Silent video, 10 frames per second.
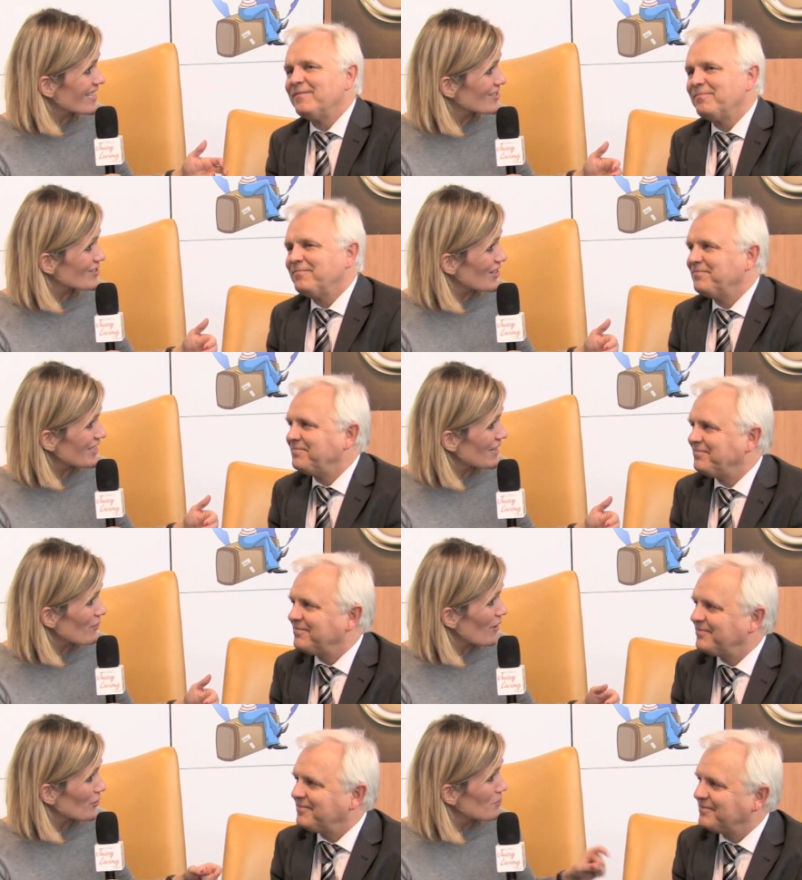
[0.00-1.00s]
Speaker 1: he has done
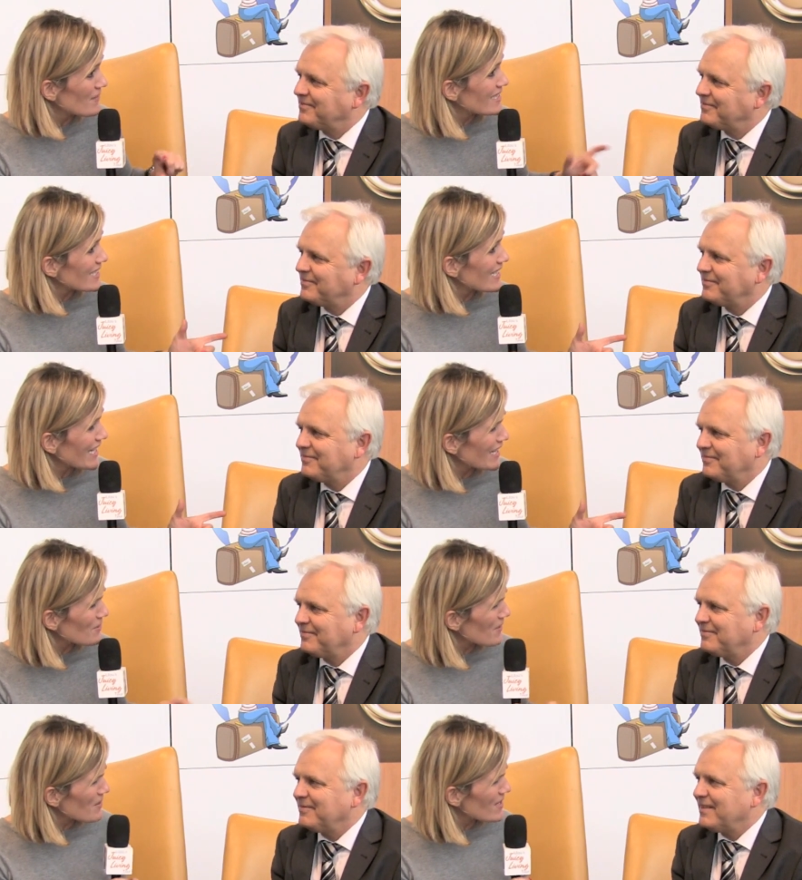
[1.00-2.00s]
and found a missing
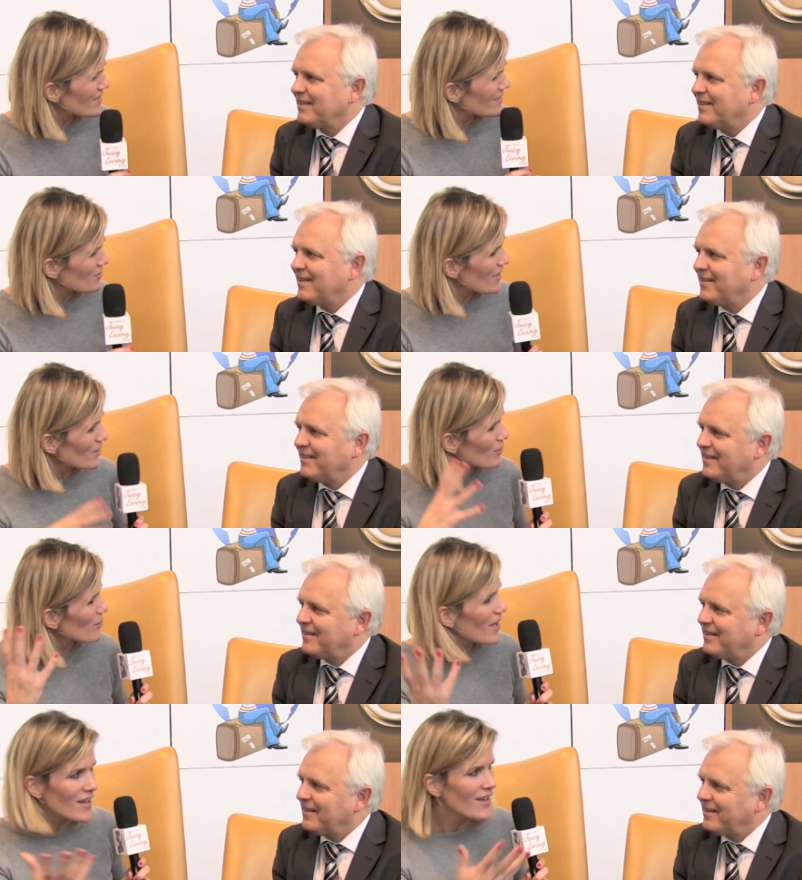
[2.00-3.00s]
link. Maybe is that right?
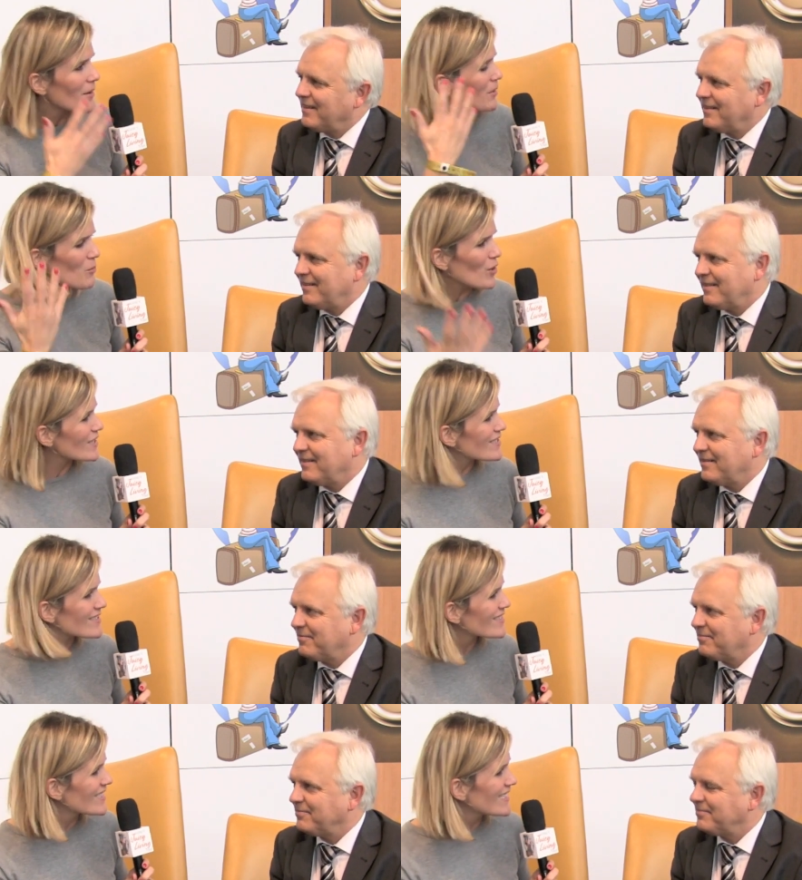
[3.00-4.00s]
I mean, what
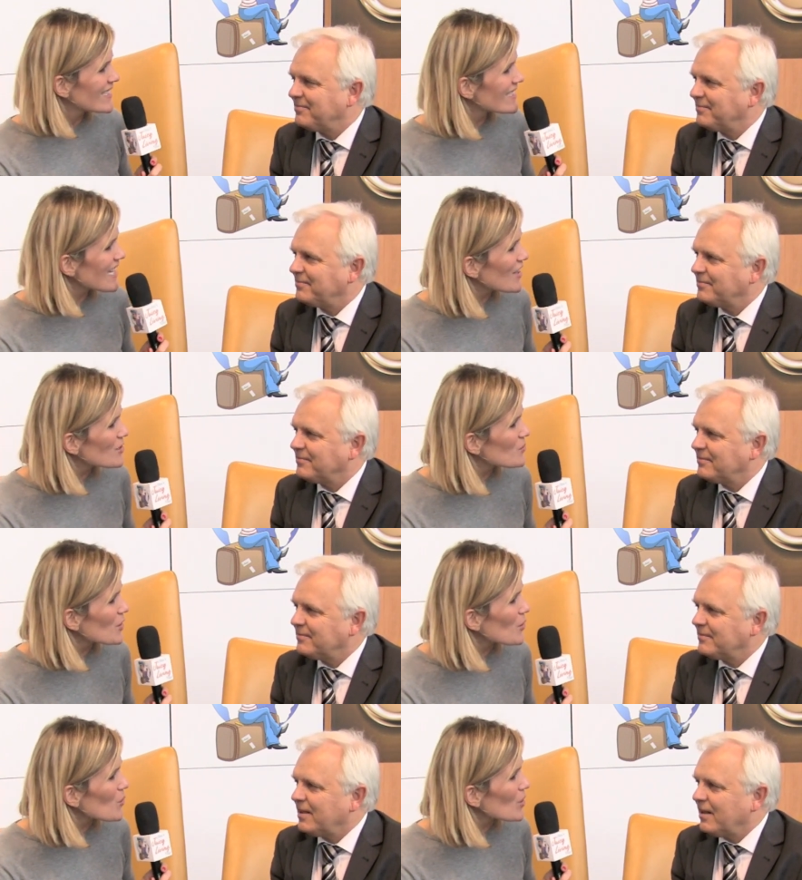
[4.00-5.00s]
is Tell us
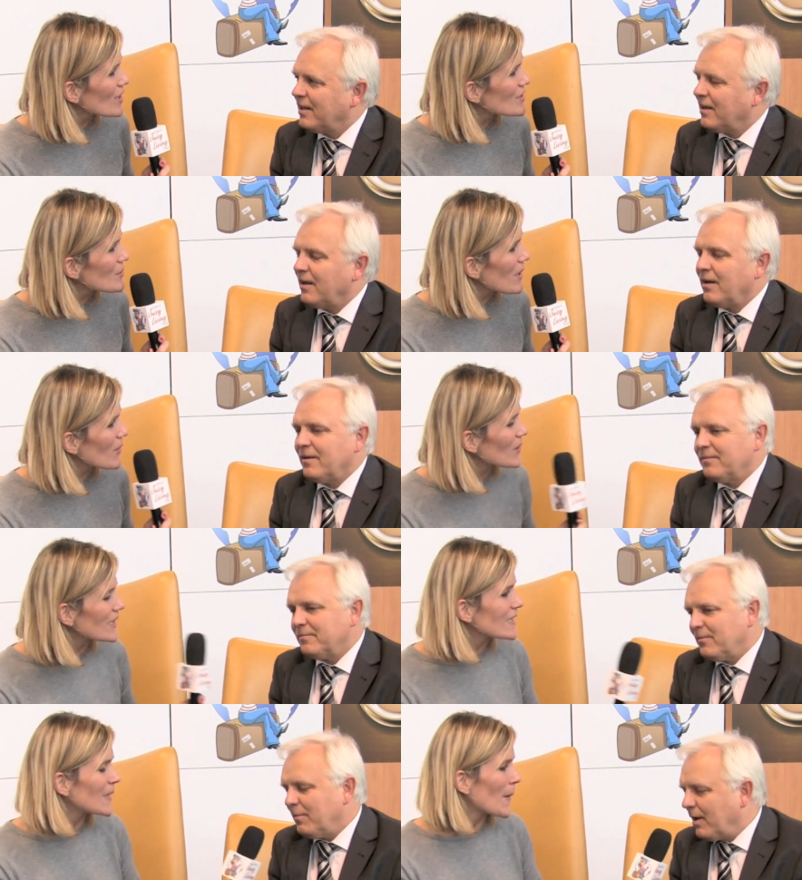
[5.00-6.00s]
what your work is about.
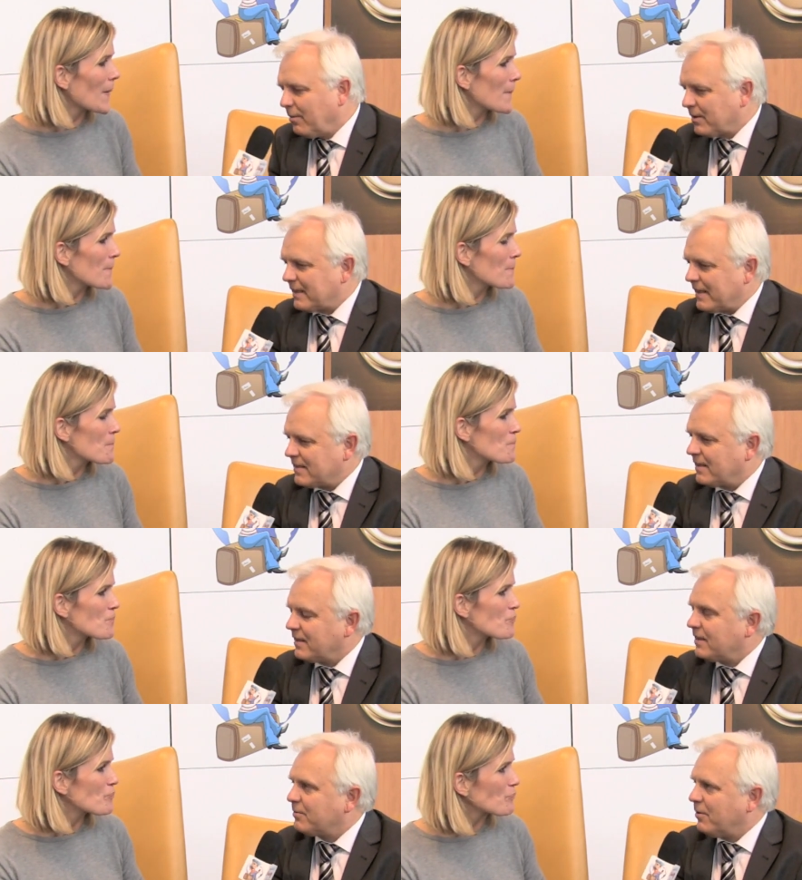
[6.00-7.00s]
Speaker 2: Well, what Tesla
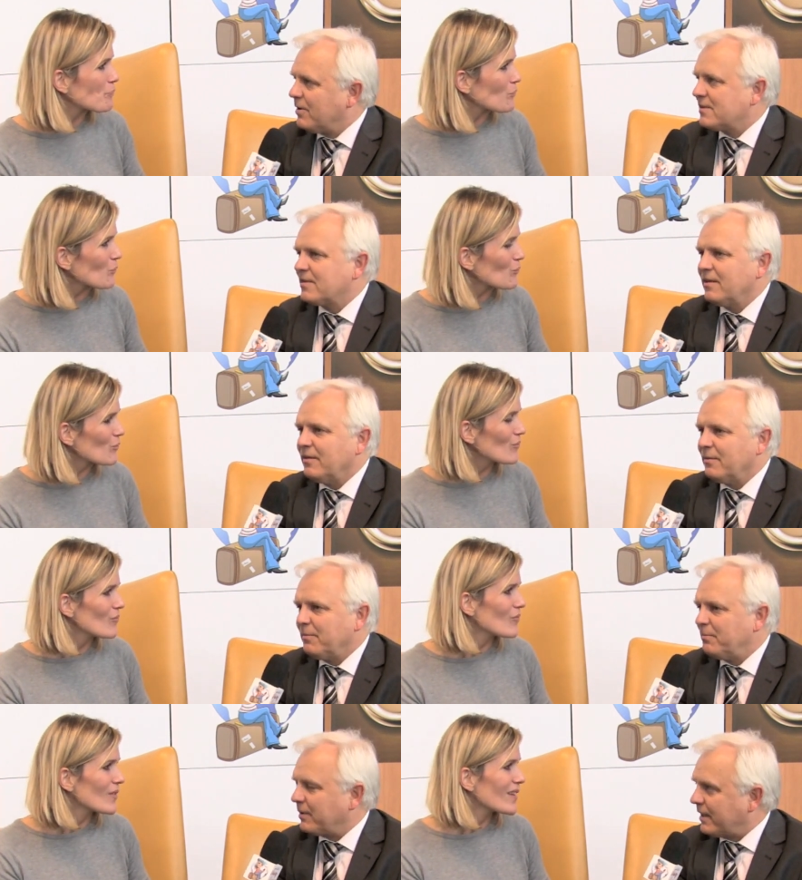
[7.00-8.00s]
did was
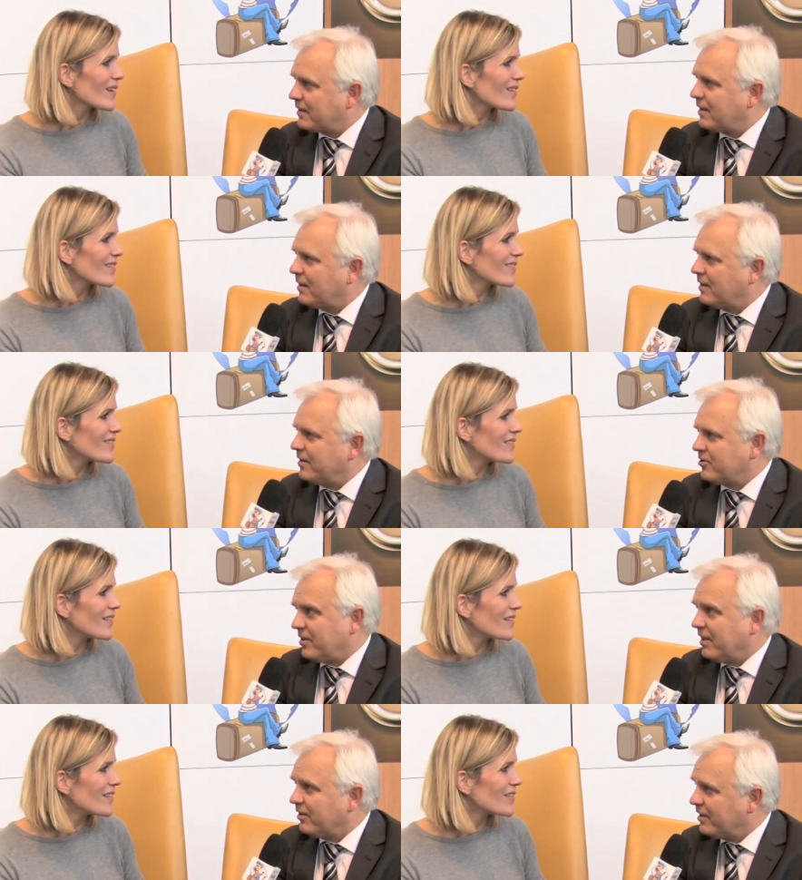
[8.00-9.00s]
uh, practical
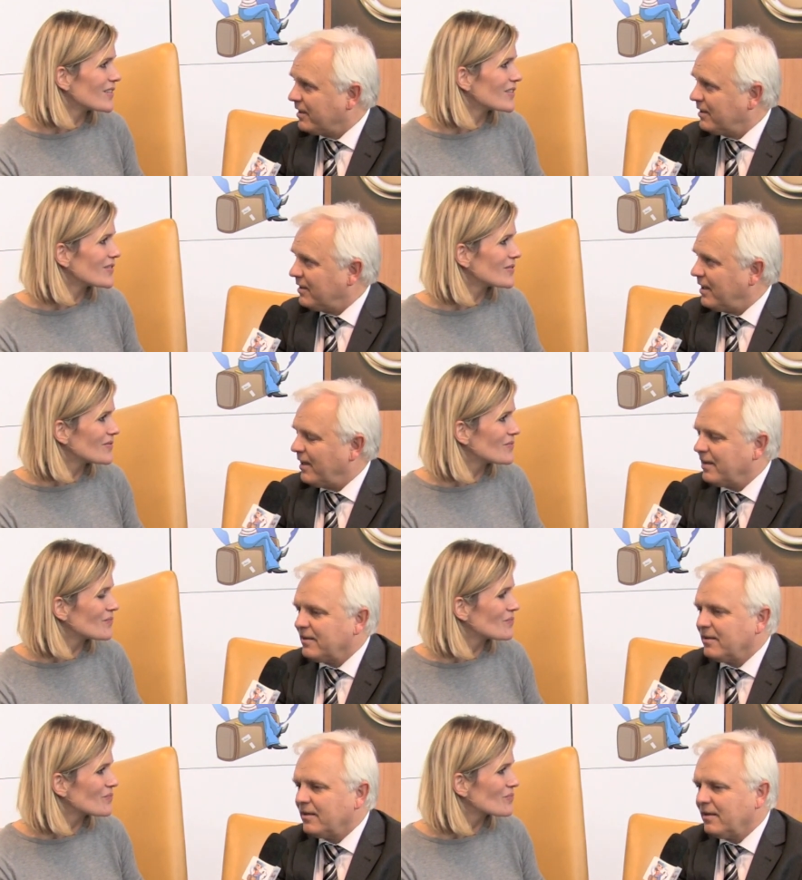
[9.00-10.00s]
engineering,
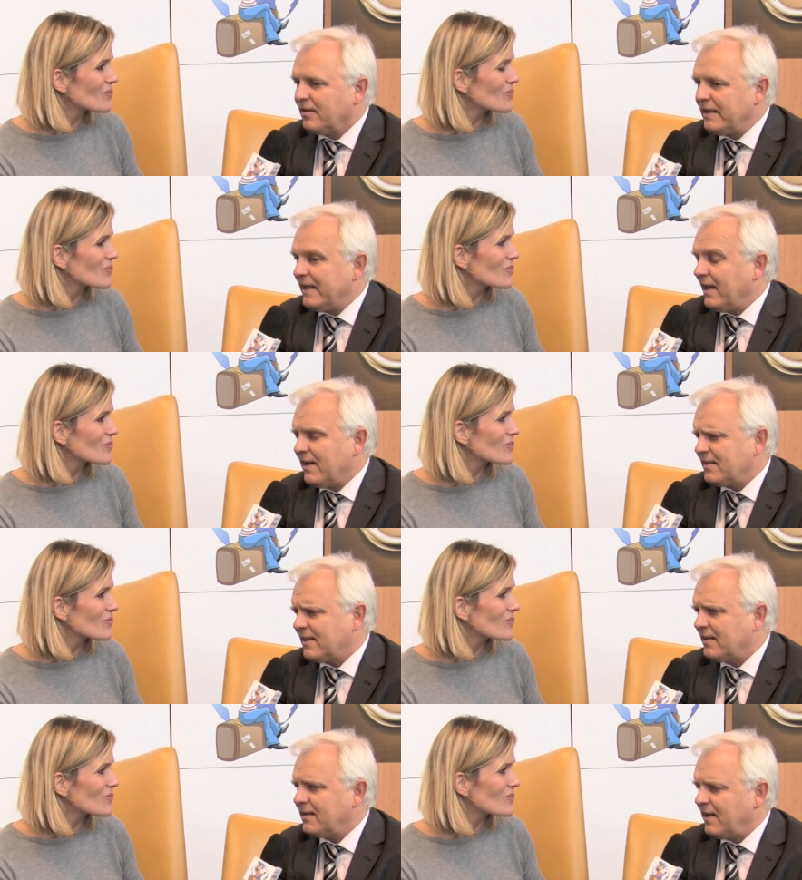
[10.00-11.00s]
and uh, he has
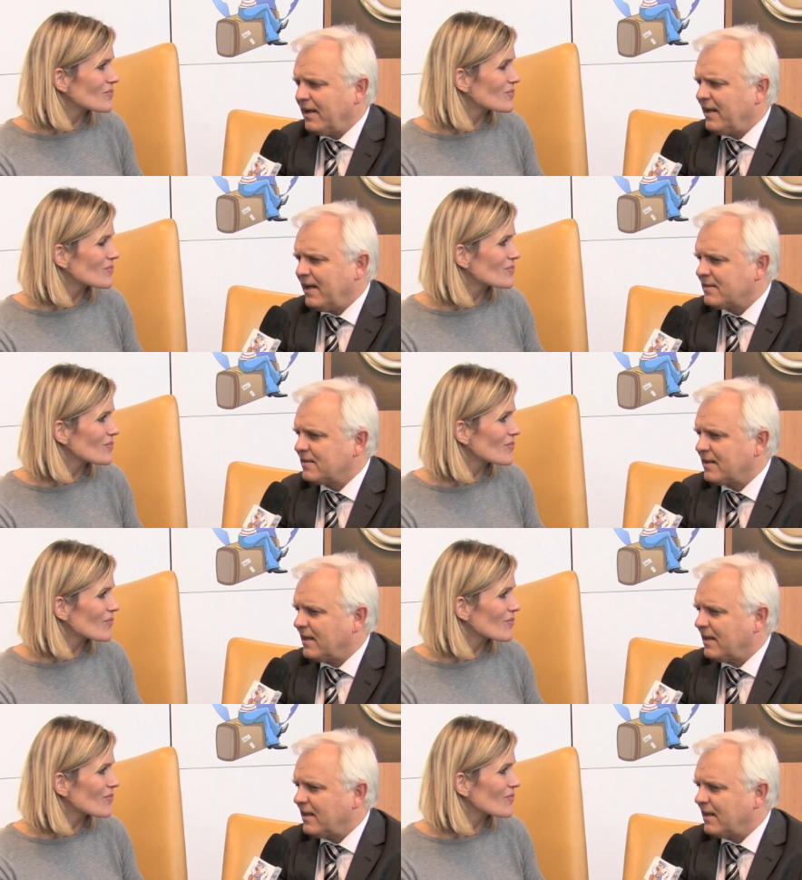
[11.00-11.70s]
said he has